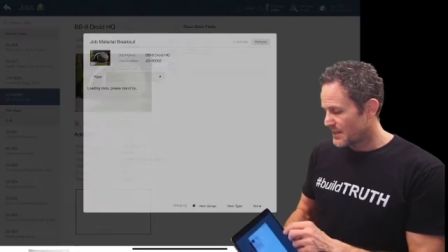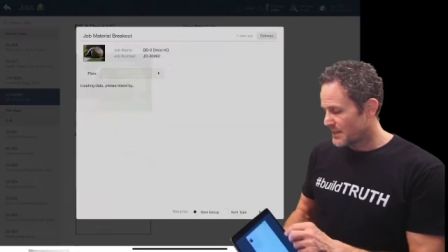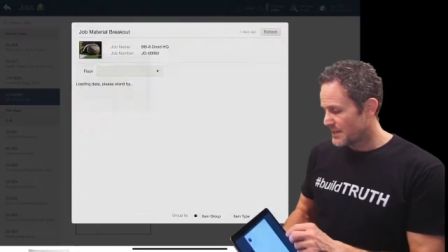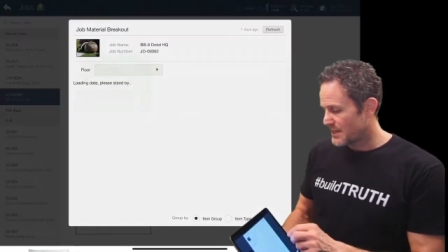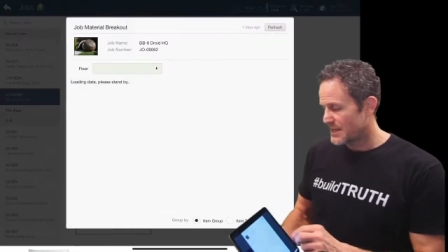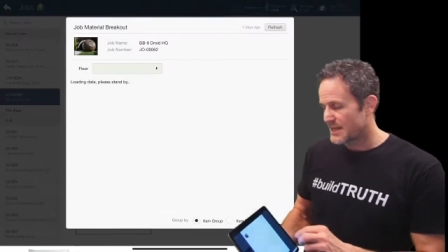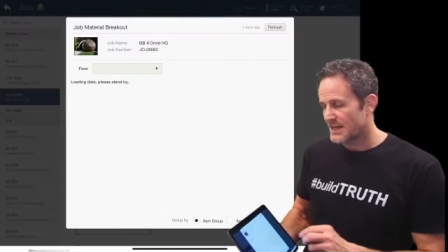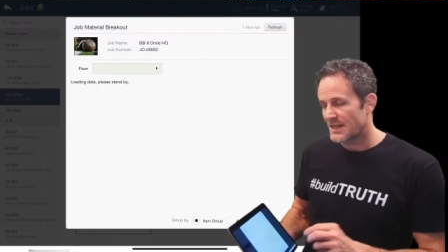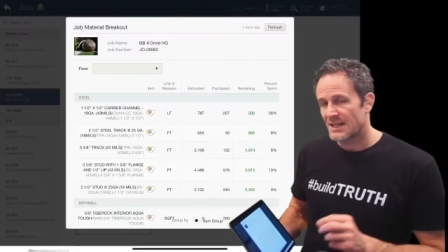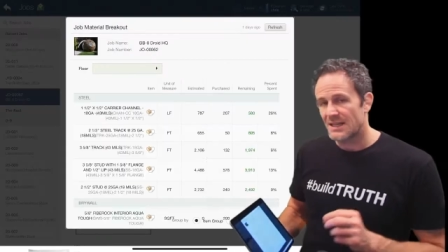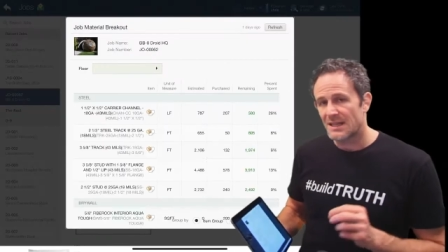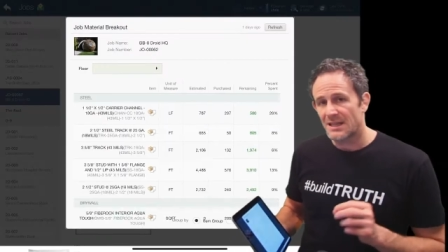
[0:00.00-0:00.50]
get
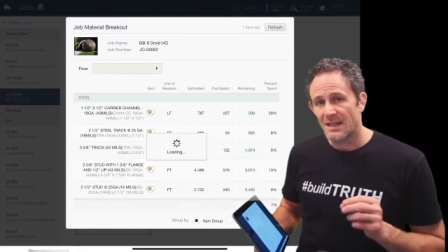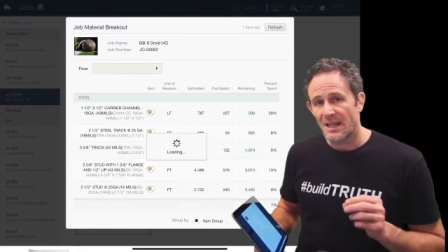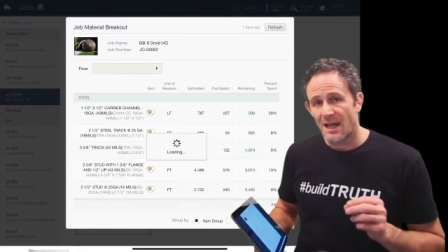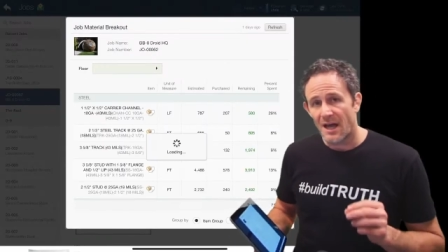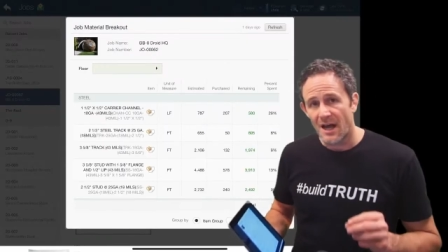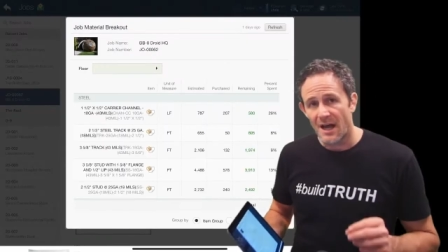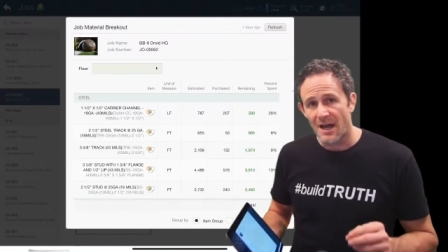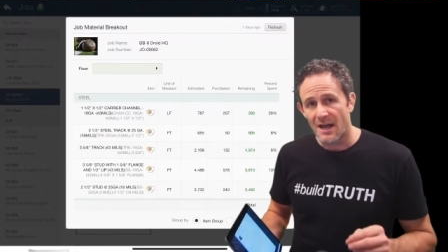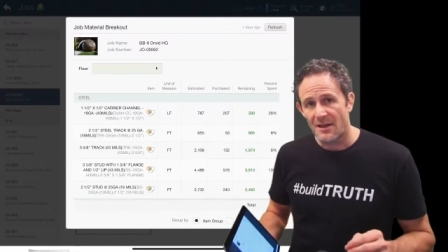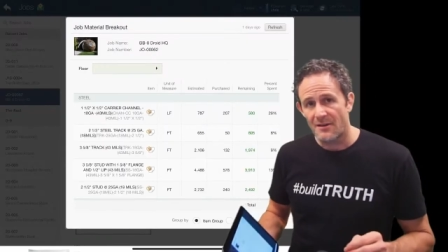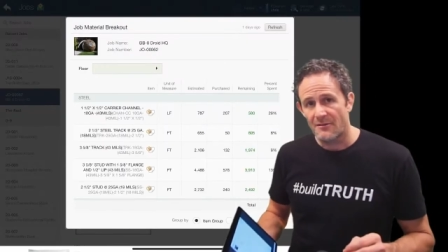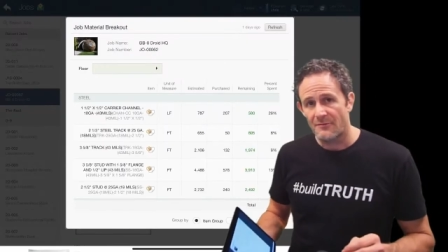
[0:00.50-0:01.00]
a
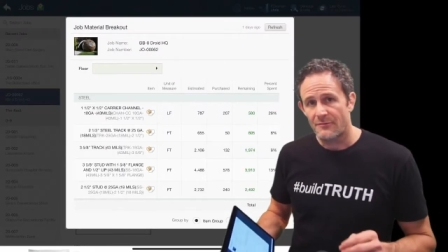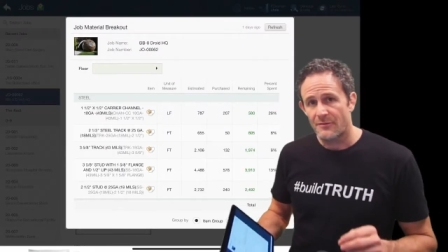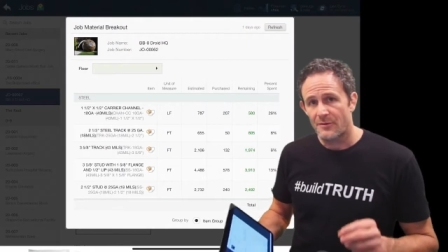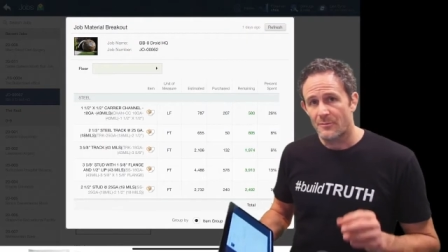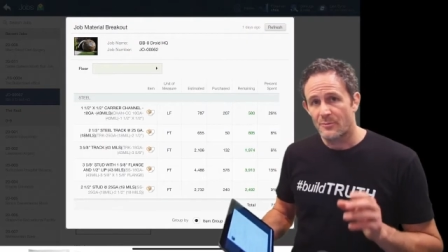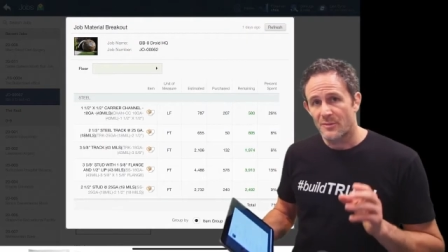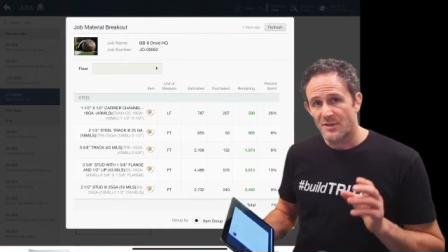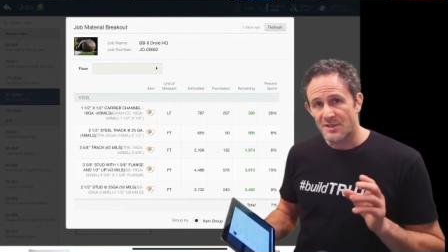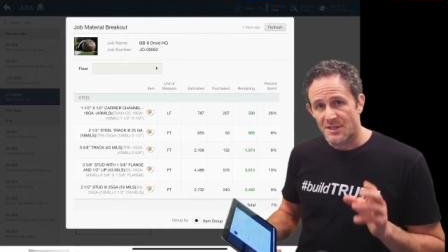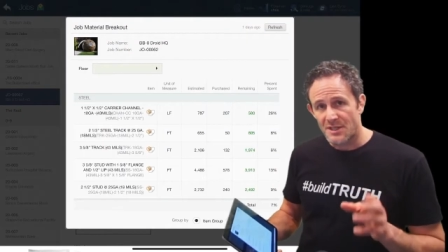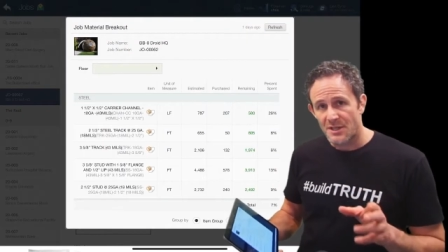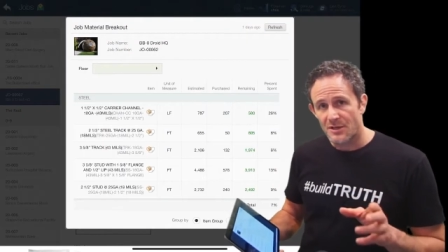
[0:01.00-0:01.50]
live
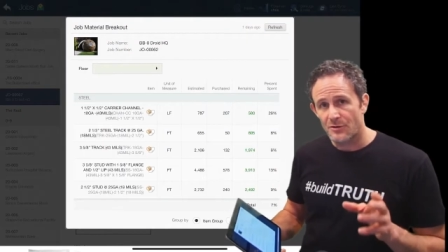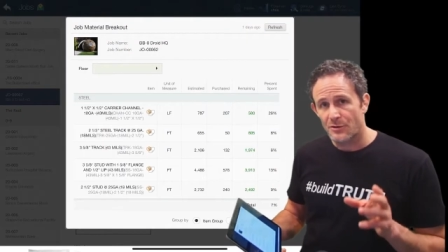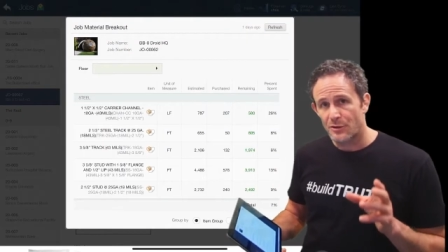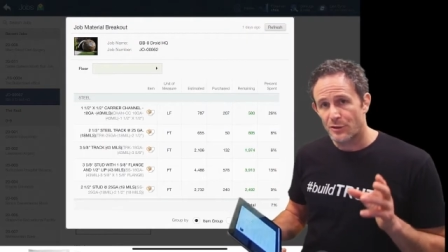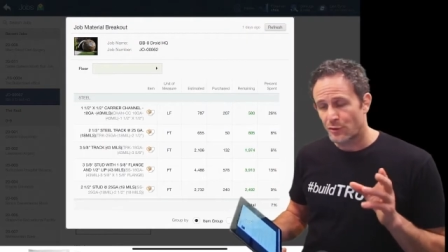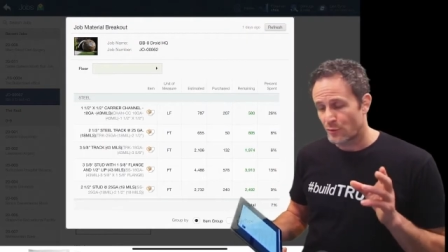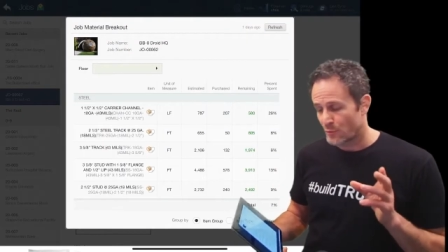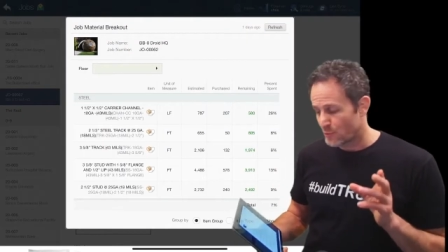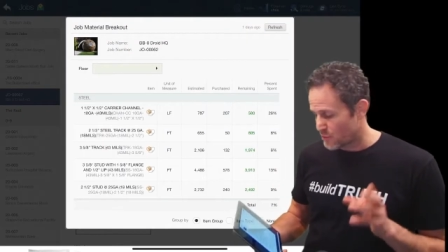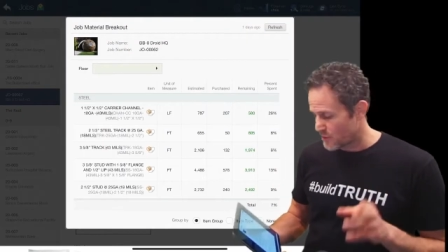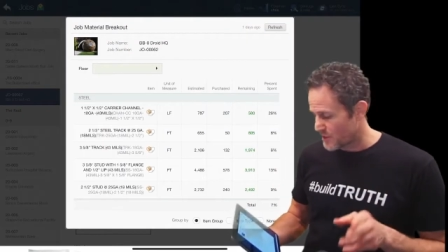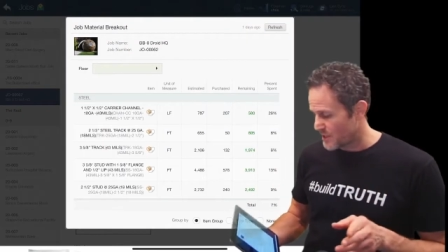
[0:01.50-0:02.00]
material
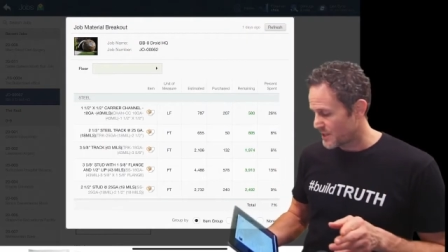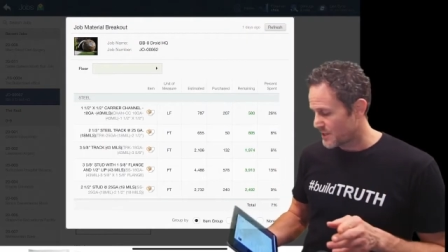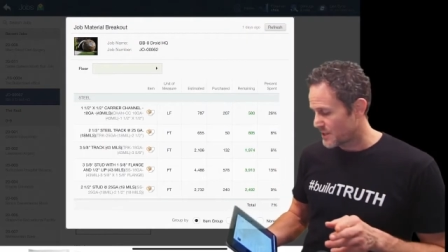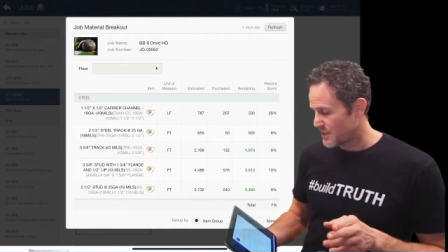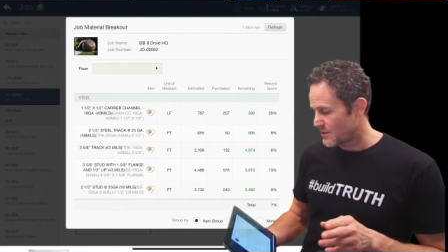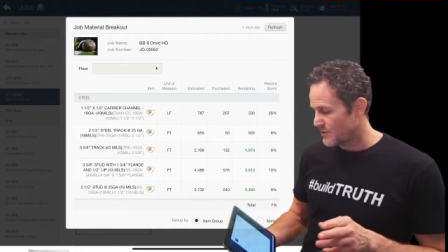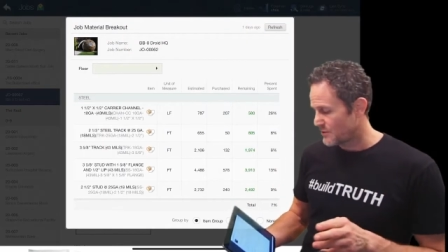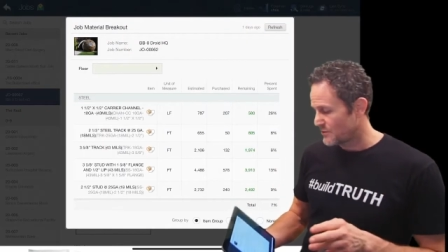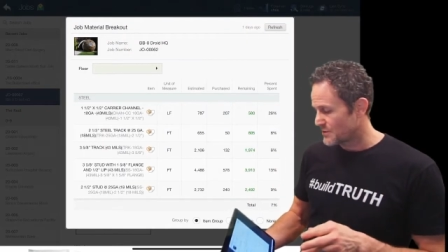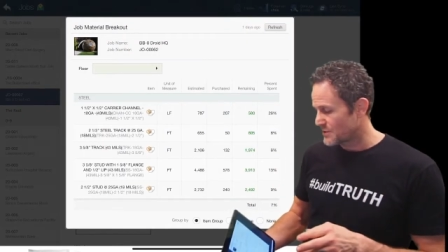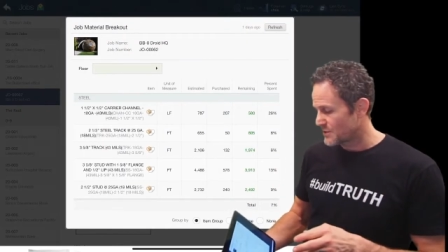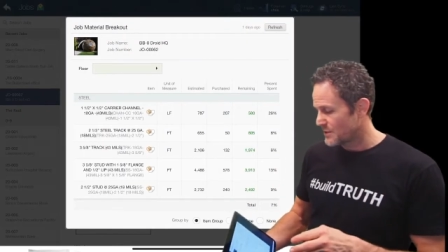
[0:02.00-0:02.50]

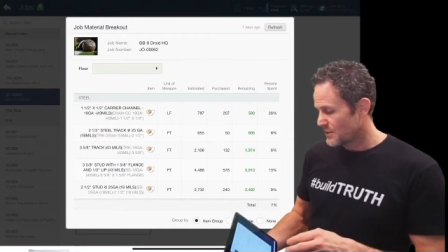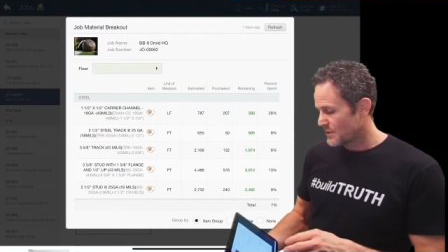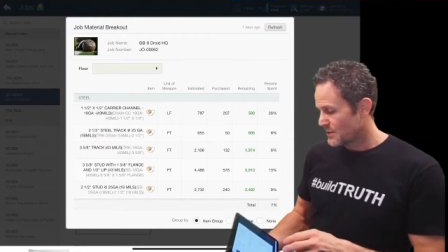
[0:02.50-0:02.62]
breakout